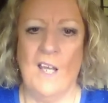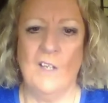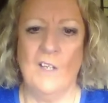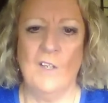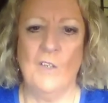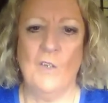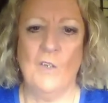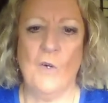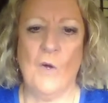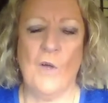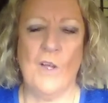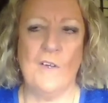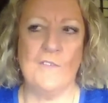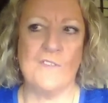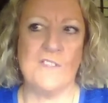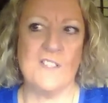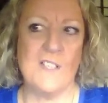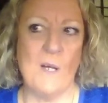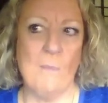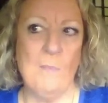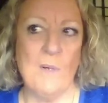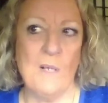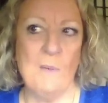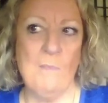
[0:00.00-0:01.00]
You know, if
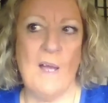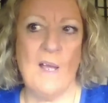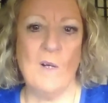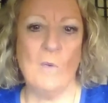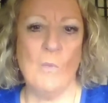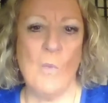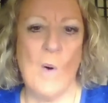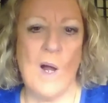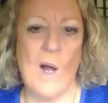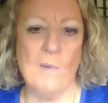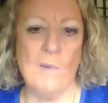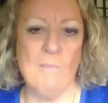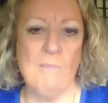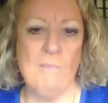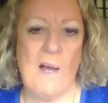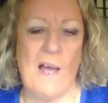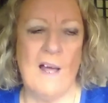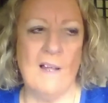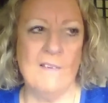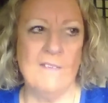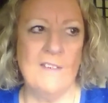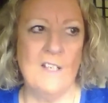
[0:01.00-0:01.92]
somebody made one pun,